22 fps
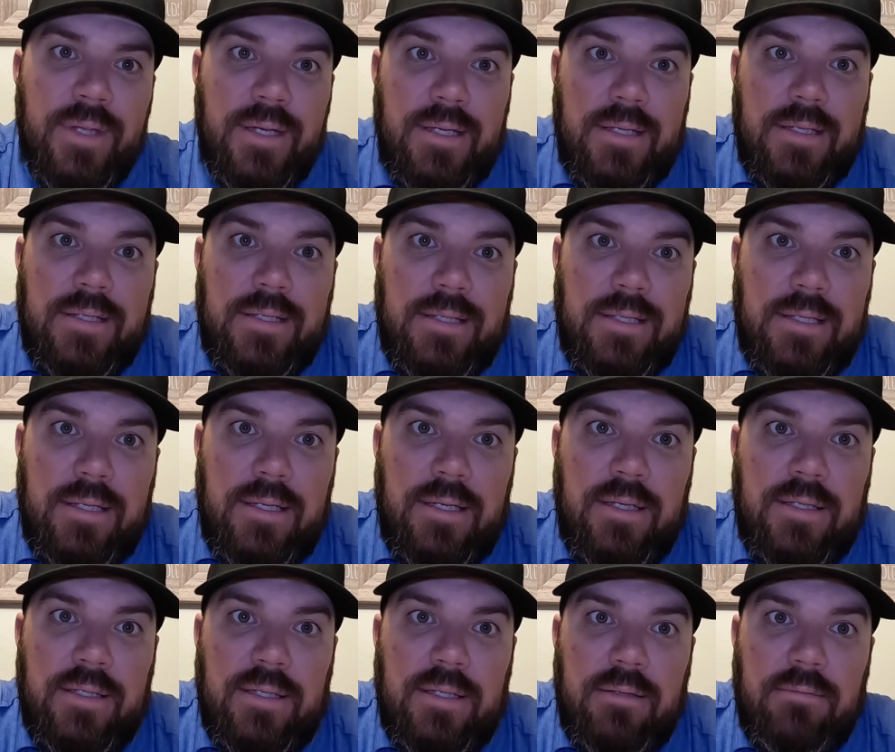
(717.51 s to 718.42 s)
Is it
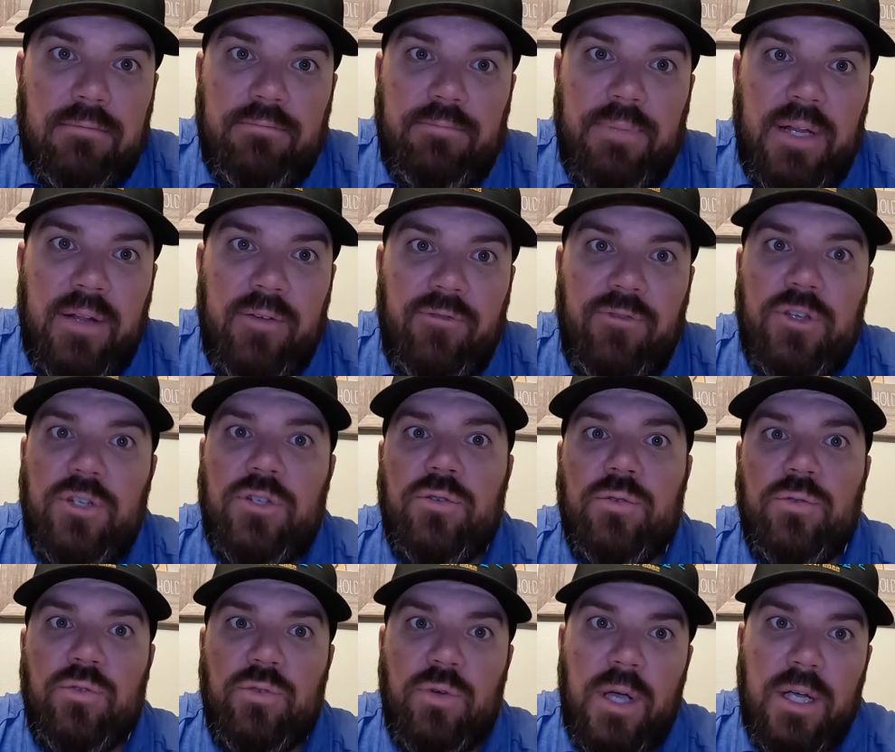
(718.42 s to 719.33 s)
is it
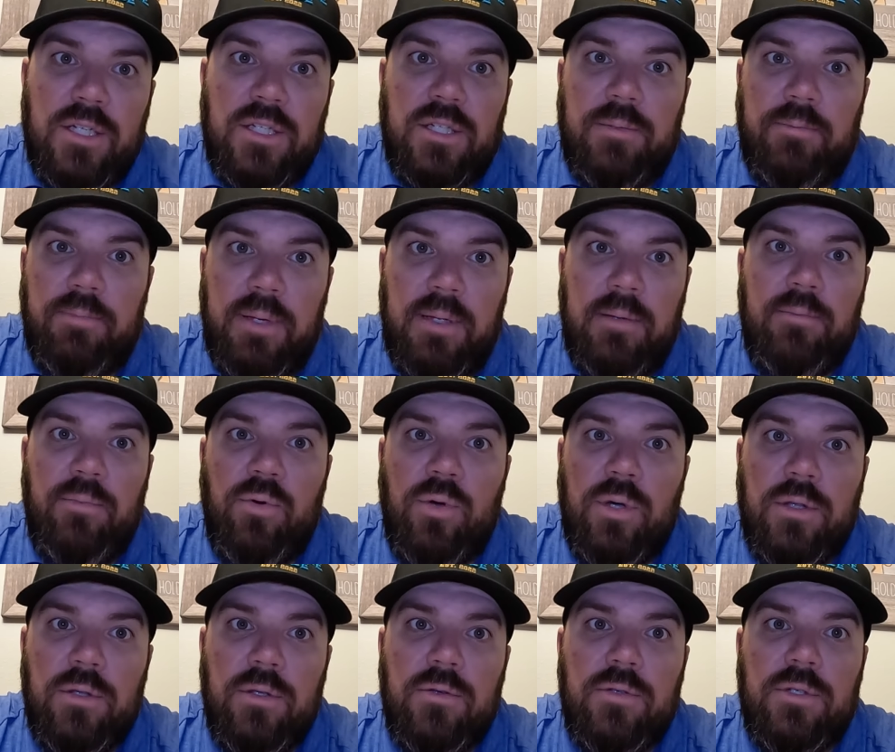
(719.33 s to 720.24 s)
beneficial to actually
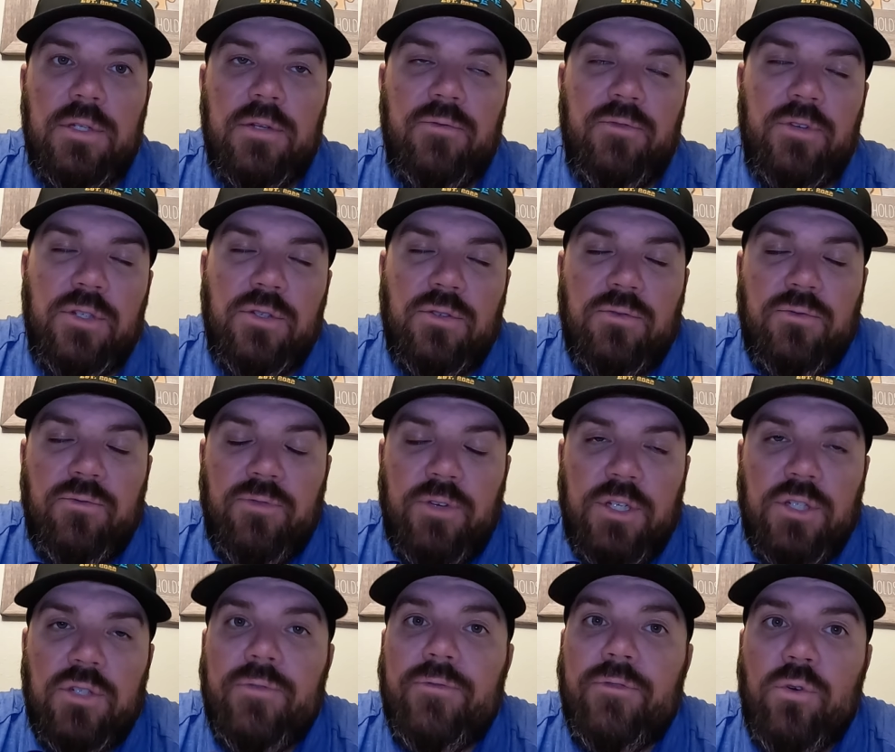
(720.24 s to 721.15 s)
pinpoint those individual
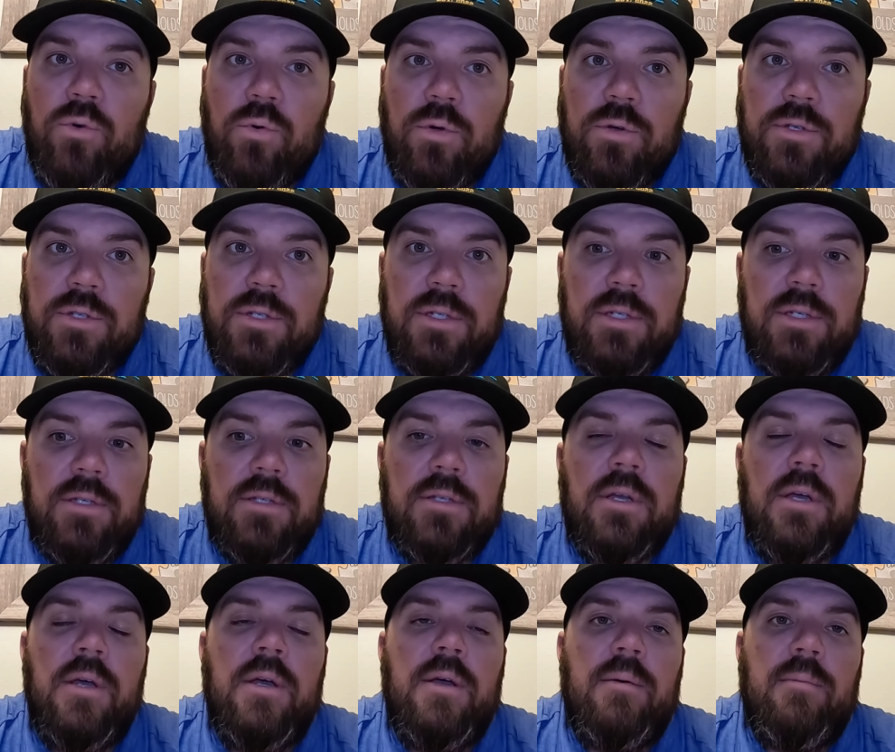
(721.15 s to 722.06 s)
fish? Of course it is,
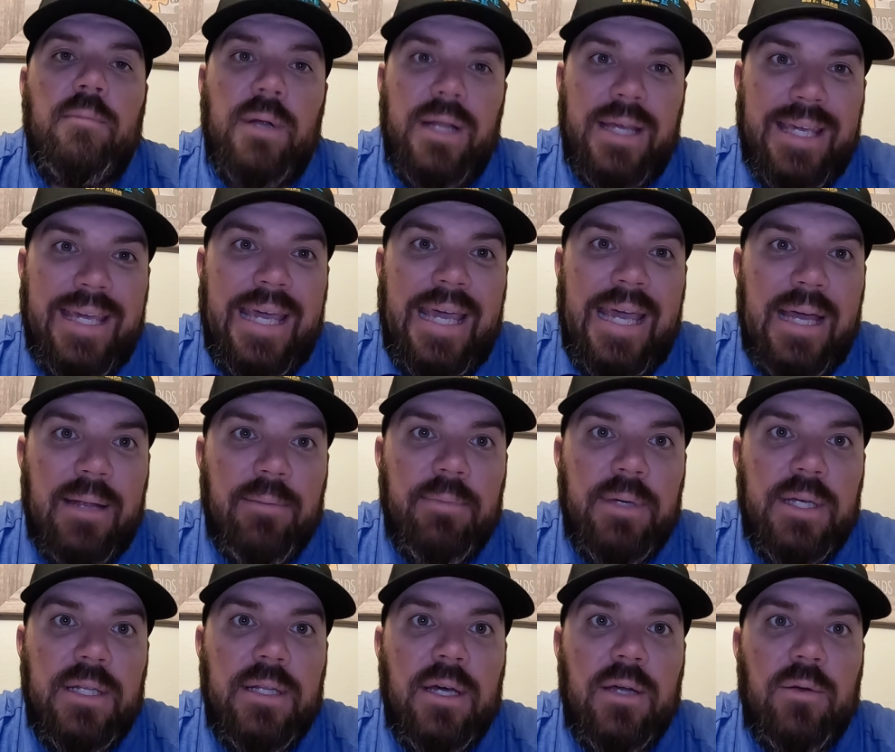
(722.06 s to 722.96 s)
but it can
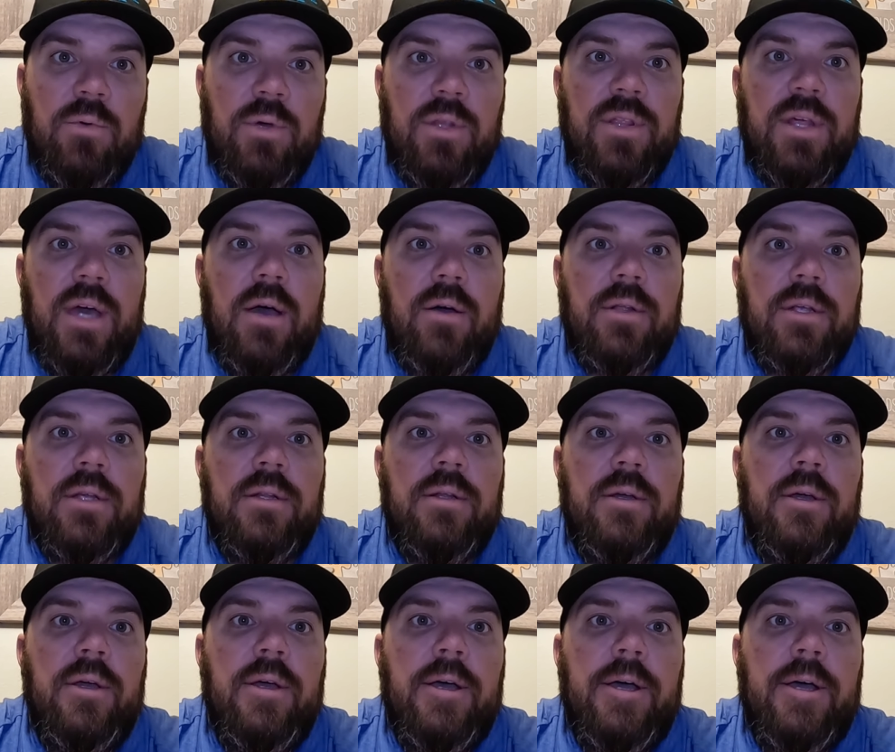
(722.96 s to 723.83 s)
be done without it.